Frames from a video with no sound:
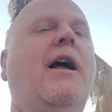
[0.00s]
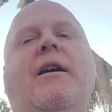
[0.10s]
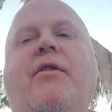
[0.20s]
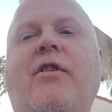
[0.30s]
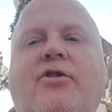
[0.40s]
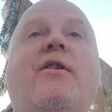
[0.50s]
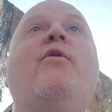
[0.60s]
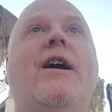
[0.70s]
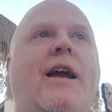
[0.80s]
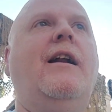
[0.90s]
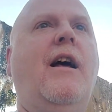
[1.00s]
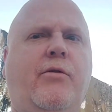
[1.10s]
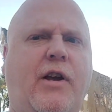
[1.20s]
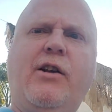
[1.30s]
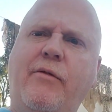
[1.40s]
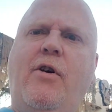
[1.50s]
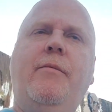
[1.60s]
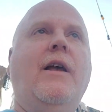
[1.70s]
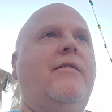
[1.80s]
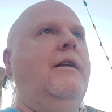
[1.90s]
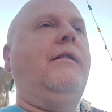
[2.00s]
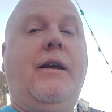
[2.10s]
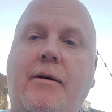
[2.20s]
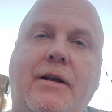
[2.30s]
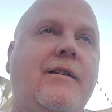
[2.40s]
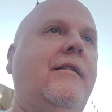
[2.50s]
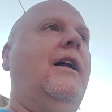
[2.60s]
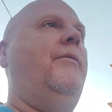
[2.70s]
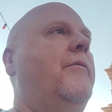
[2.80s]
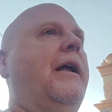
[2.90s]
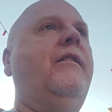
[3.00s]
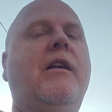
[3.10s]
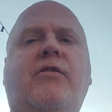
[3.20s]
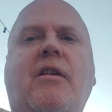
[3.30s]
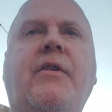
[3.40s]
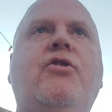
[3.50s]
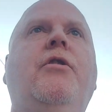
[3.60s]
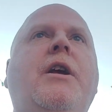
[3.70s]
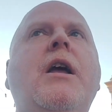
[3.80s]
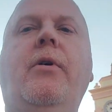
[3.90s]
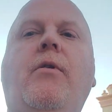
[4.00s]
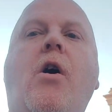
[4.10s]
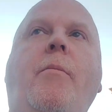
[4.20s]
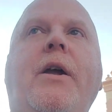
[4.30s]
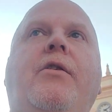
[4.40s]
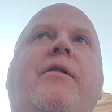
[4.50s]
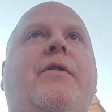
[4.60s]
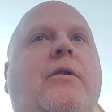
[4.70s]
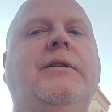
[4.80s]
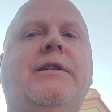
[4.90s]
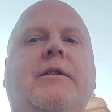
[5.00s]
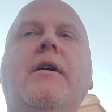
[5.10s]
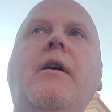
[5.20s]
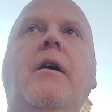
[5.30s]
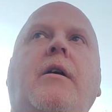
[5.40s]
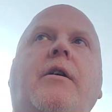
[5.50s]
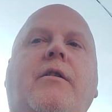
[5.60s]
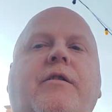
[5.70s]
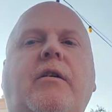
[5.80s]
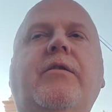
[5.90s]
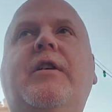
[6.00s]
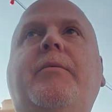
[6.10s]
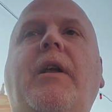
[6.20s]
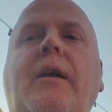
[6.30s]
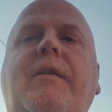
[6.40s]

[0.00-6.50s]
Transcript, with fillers: I even saw Jeffrey again, and I was like, confirm this. And he's like, yep, that's exactly what it means. And he said, eventually, it'll all be on your phones. you your skip the lines.